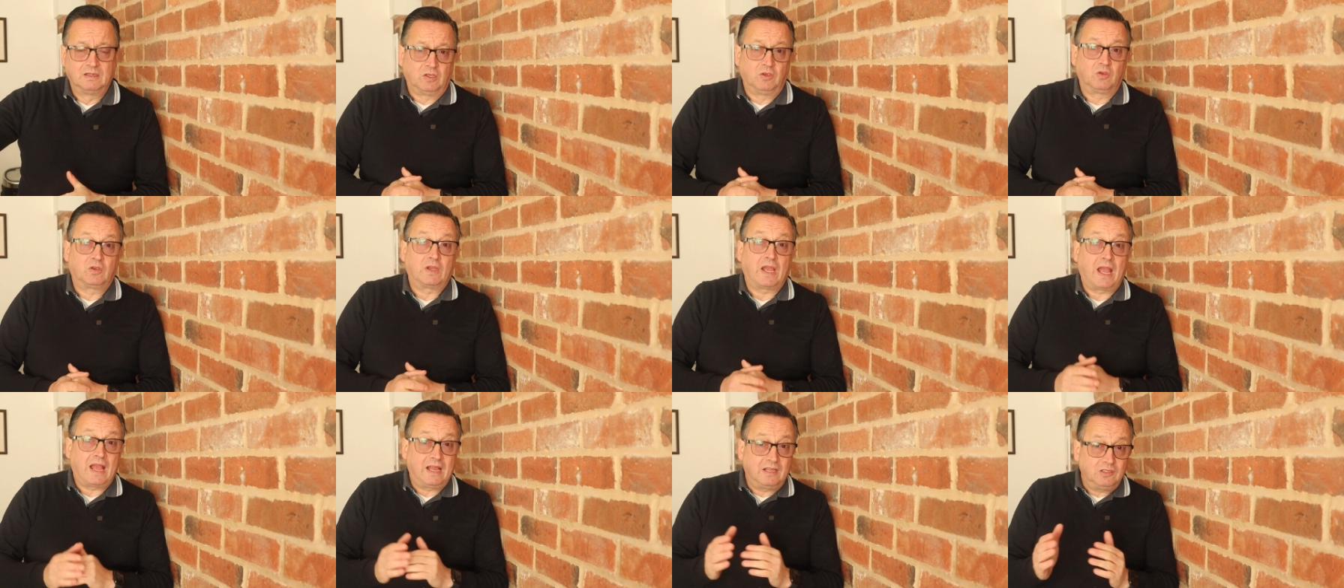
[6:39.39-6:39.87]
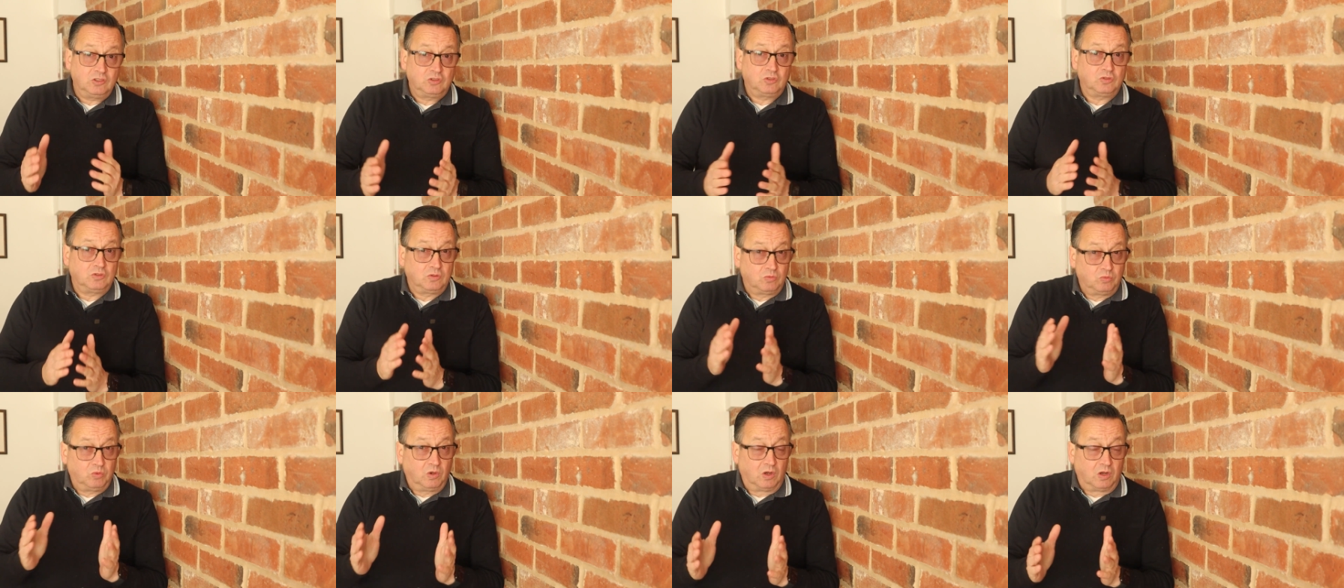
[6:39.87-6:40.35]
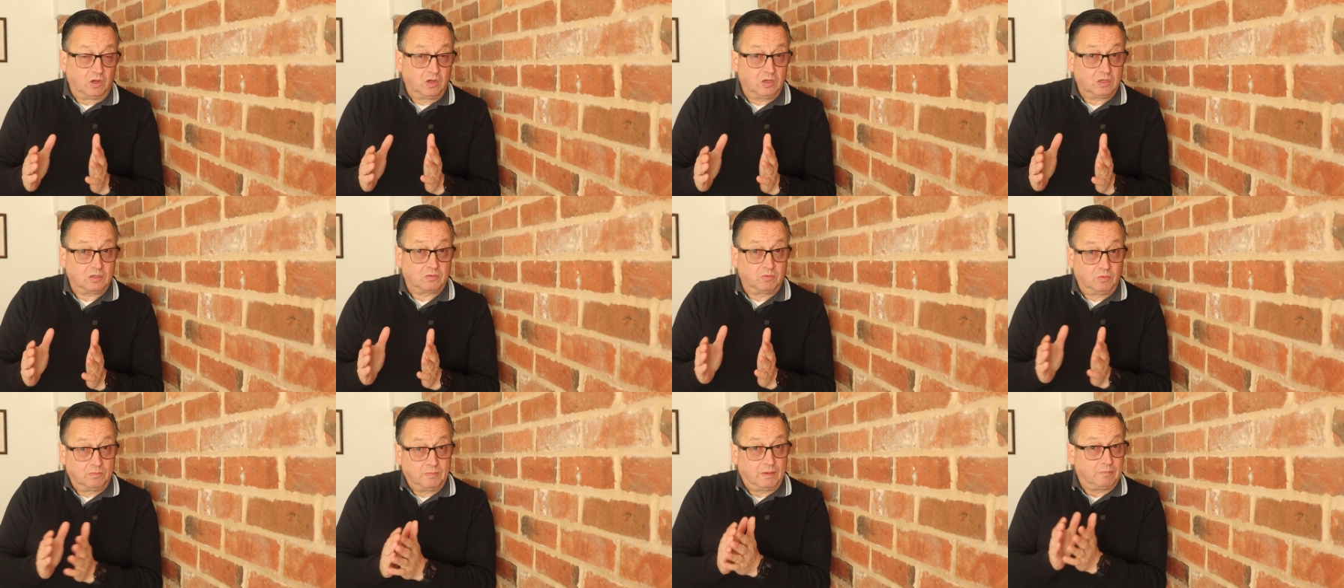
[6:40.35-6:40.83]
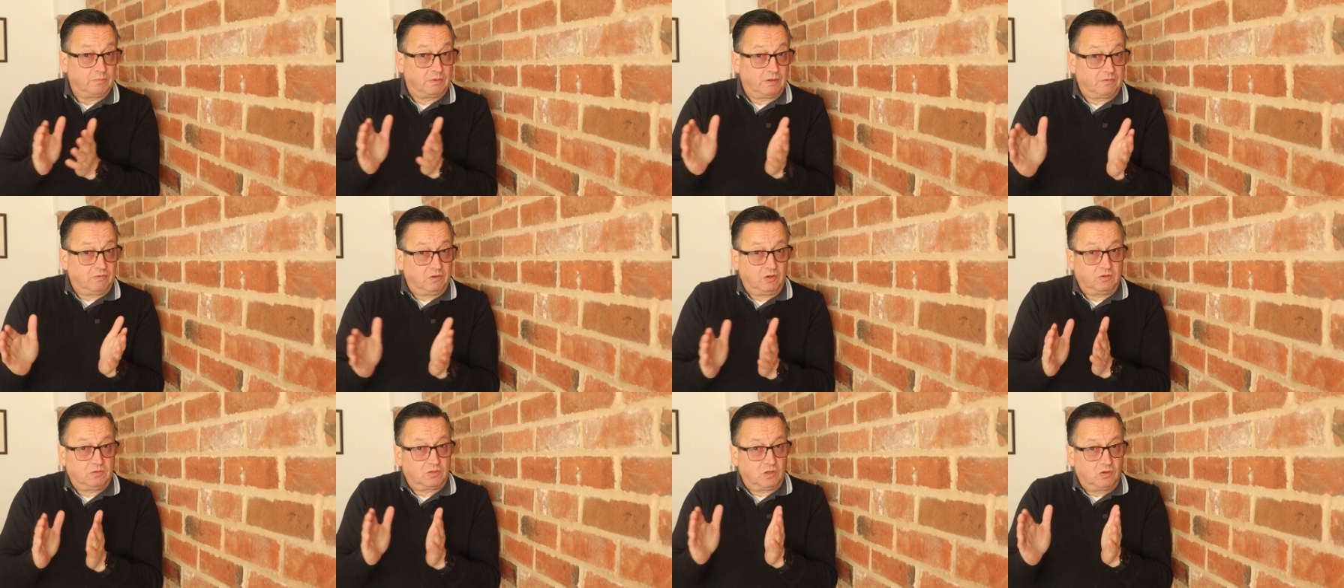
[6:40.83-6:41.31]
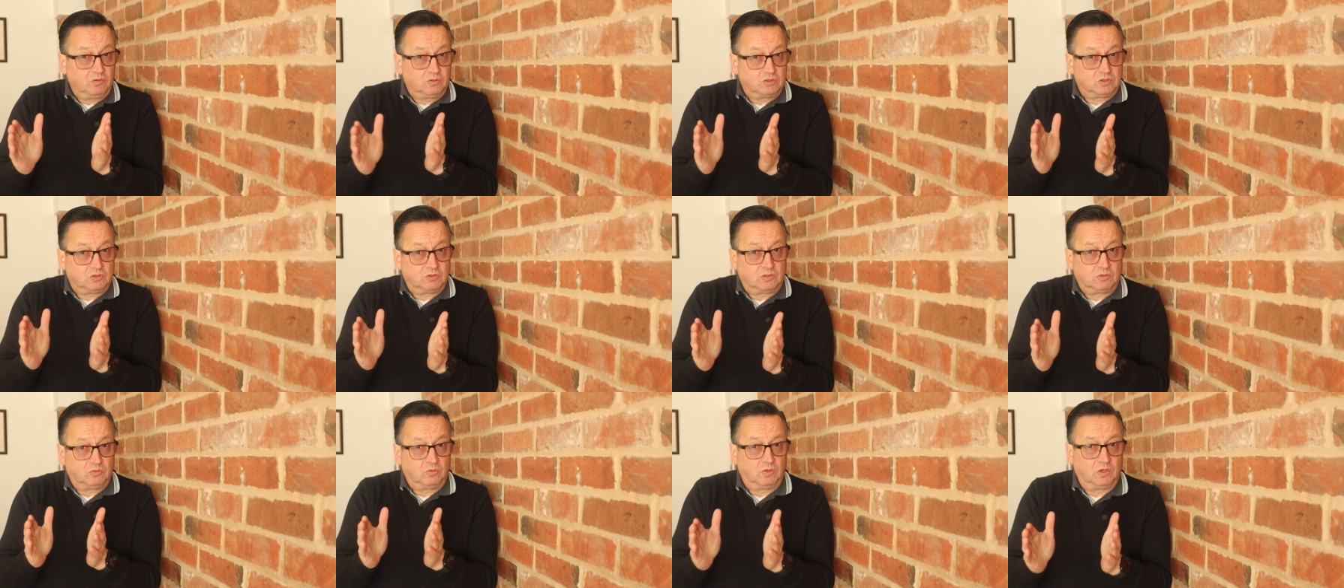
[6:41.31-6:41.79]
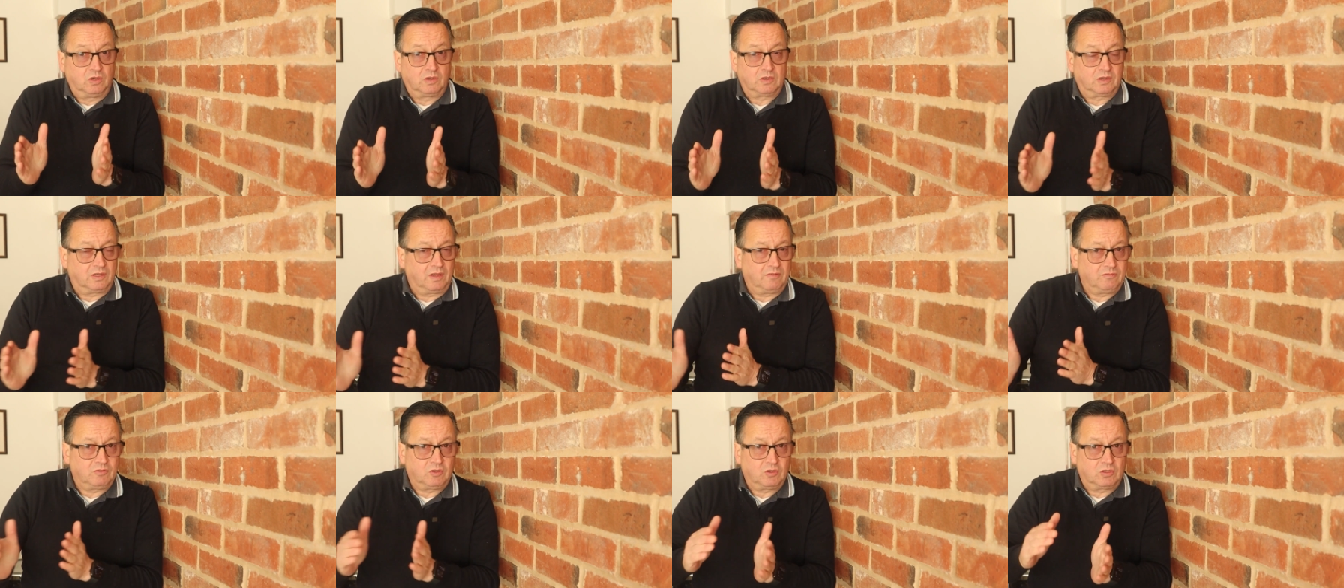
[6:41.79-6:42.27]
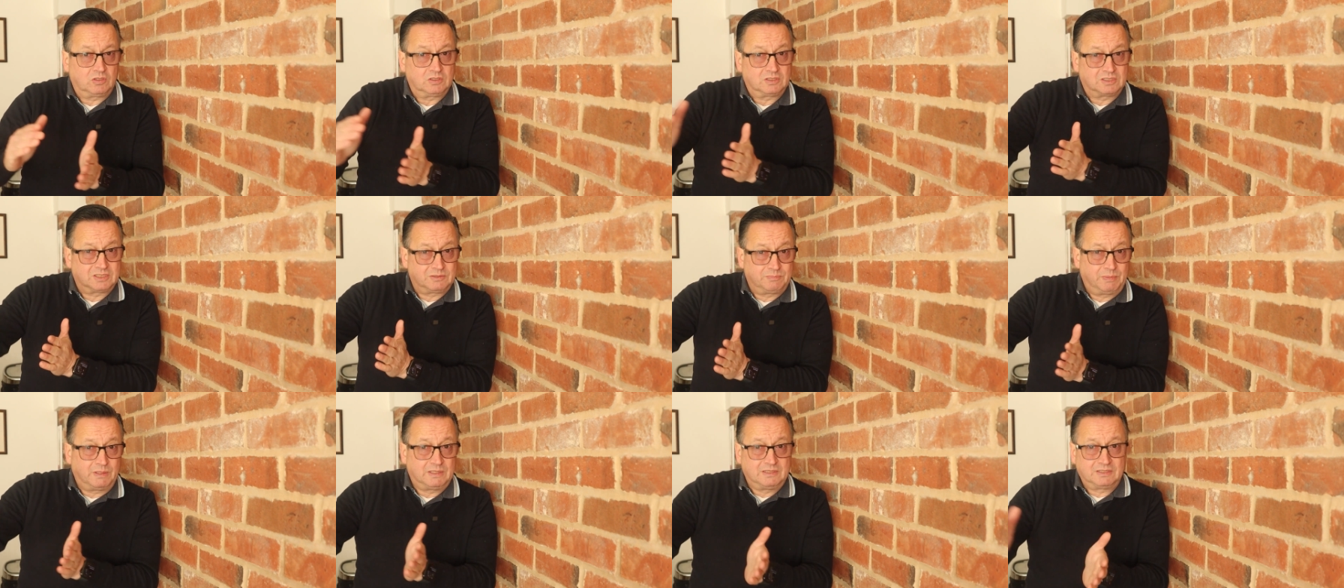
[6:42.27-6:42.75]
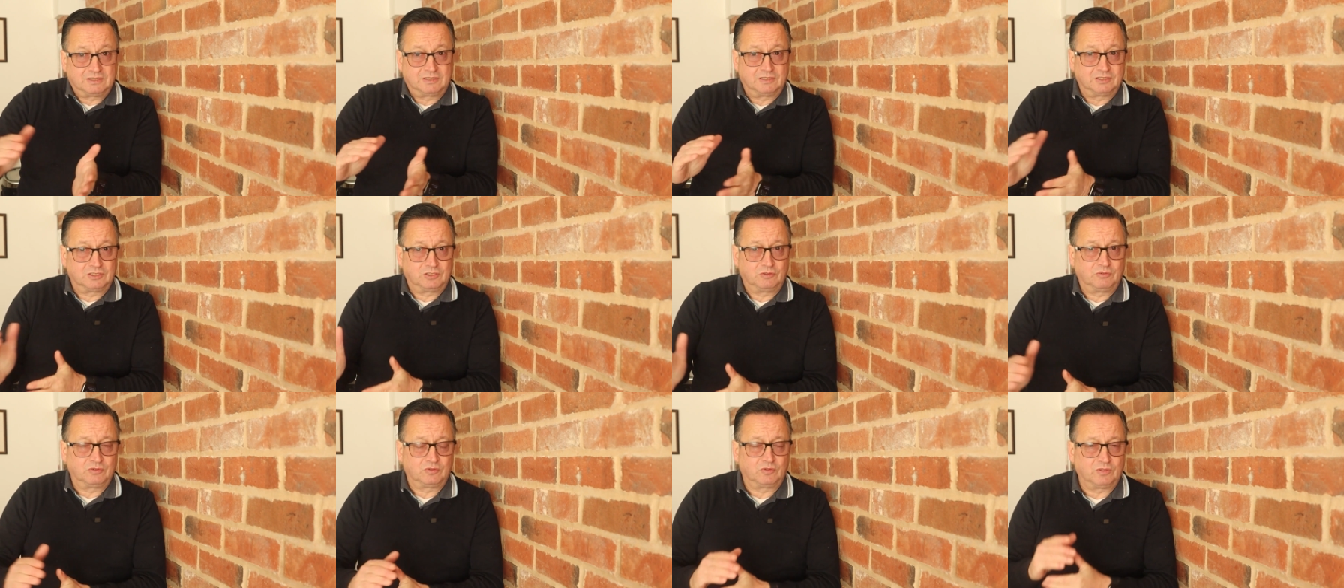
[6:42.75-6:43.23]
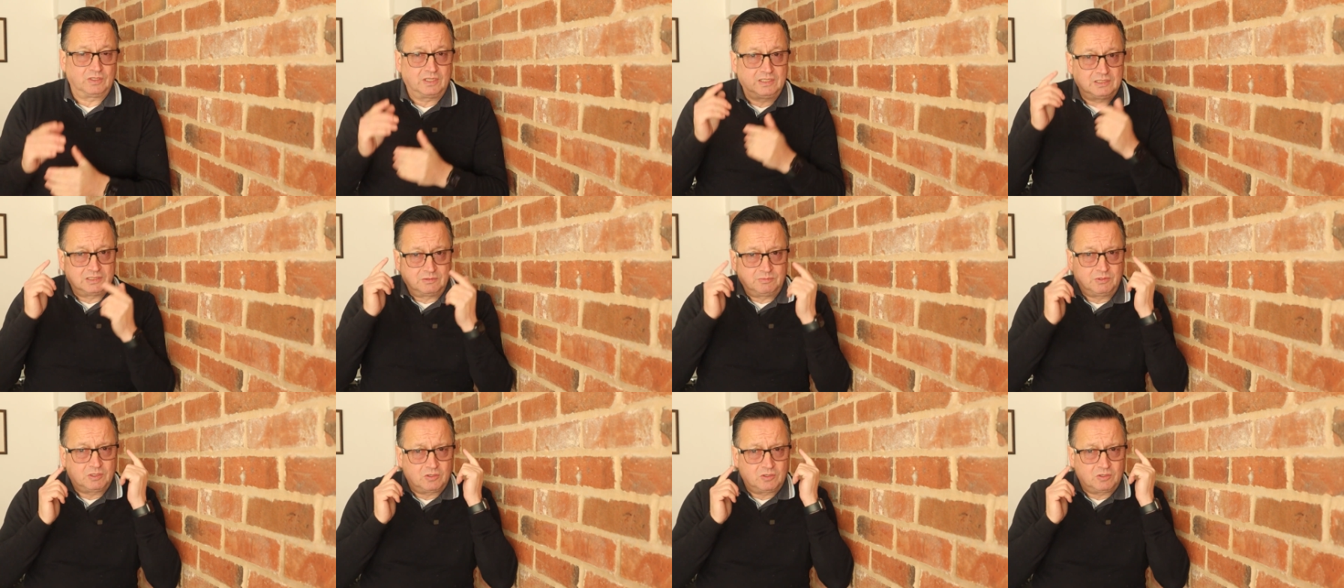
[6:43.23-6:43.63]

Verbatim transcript: You can do the work. Remember, if you don't do the work, you haven't got an expense of 280.